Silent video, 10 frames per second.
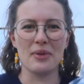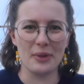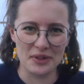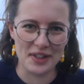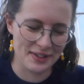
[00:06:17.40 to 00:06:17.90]

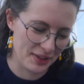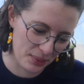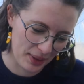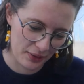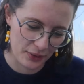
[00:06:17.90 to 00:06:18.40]
blue jeans
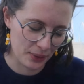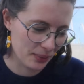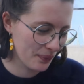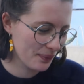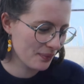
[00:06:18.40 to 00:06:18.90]
as well, so
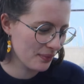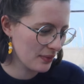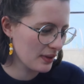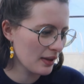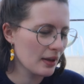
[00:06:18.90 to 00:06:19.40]

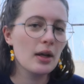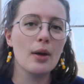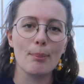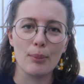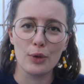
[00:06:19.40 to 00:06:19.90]

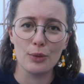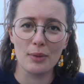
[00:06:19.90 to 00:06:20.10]
blue